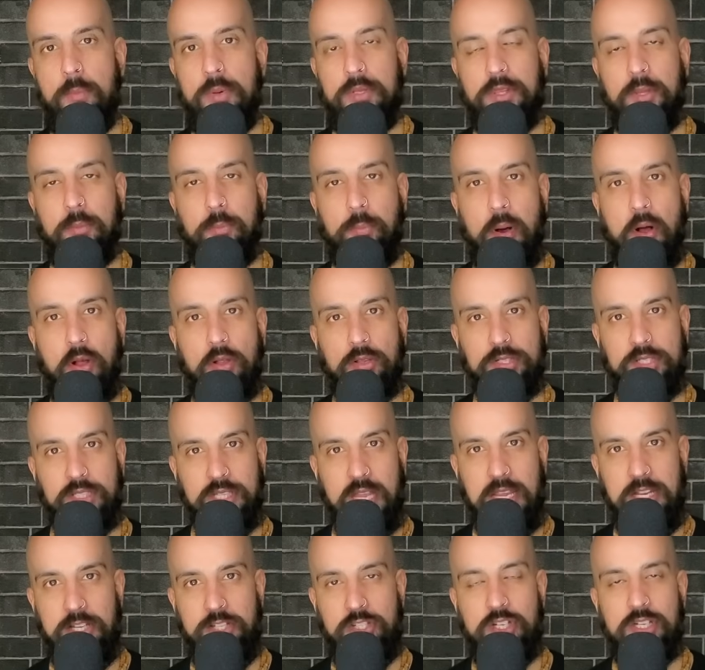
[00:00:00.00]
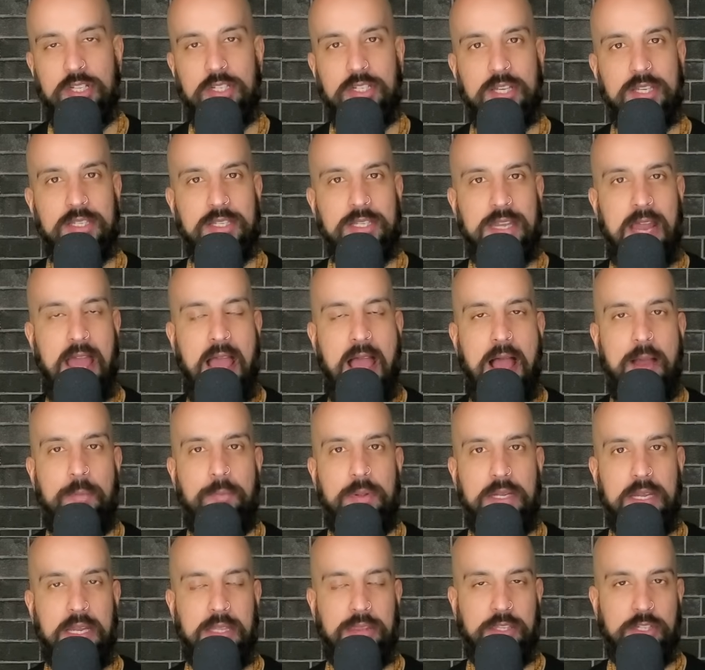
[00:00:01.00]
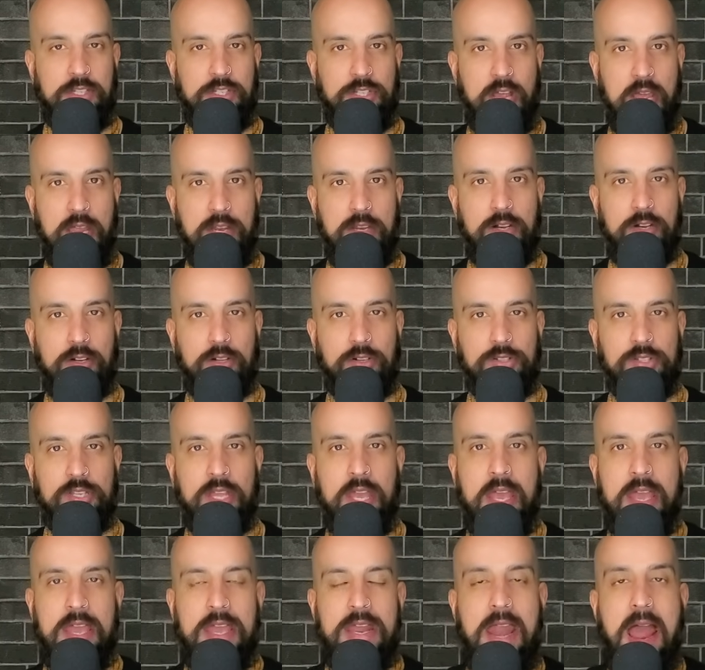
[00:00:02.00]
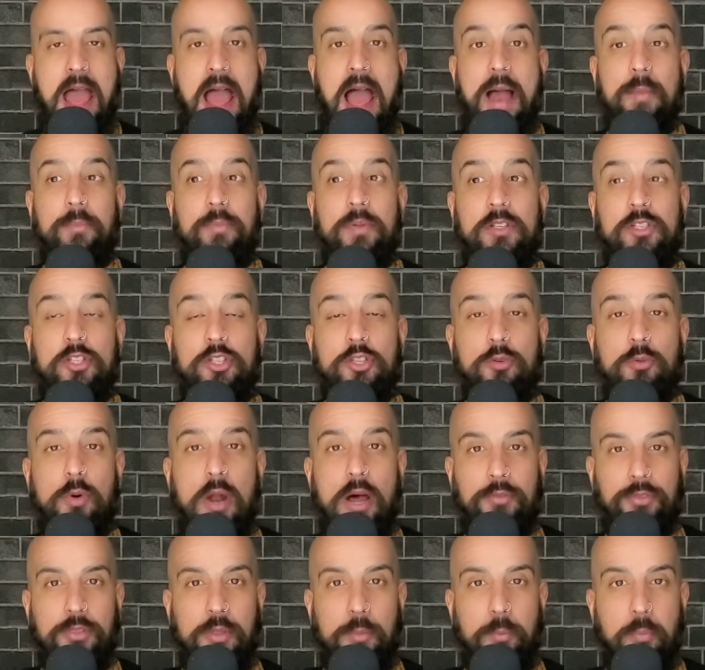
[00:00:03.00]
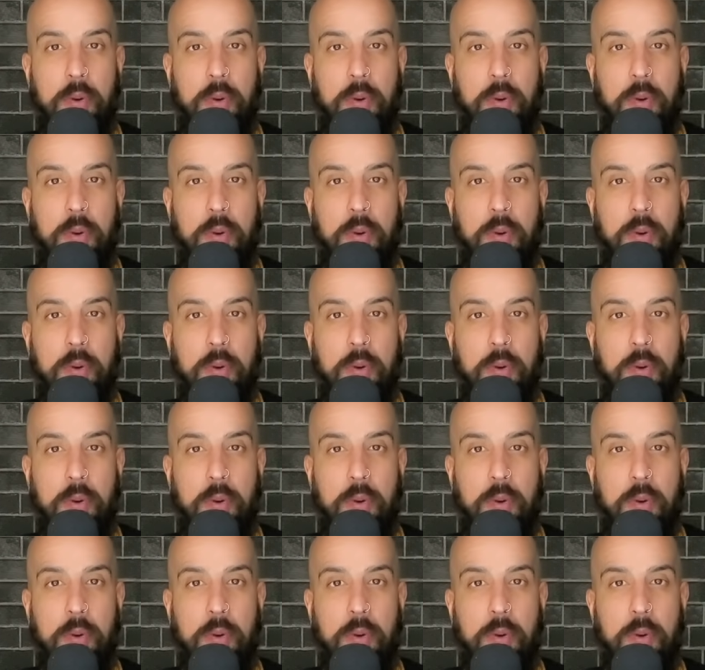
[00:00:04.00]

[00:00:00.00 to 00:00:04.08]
but the pulsation doesn't happen at the genitals. It happens throughout the